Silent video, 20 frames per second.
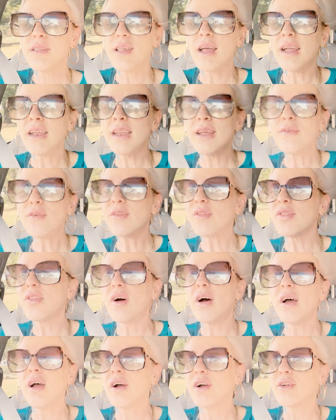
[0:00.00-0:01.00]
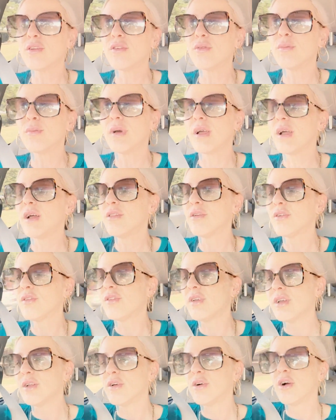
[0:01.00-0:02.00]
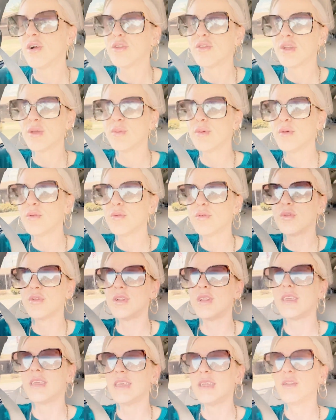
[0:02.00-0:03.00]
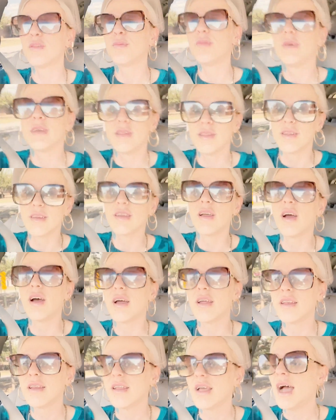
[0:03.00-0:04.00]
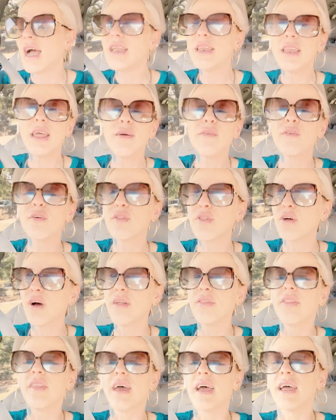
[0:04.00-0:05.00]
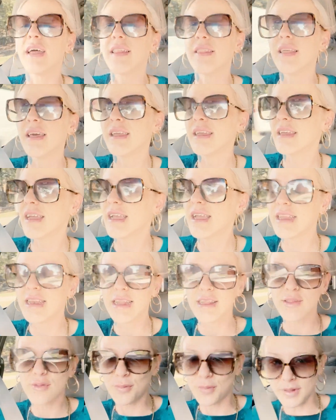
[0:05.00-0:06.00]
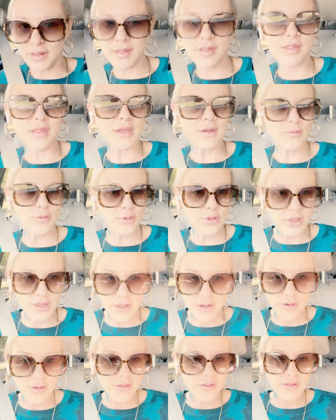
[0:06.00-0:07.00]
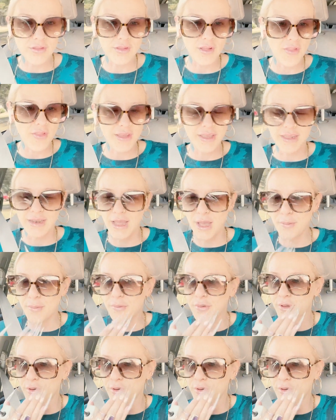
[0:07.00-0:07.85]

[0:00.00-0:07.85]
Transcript: I never thought heart my other channel Heart Shaped Leaves was going to get as big as it got. I never thought that. Like and it's been several years. It's not like it happened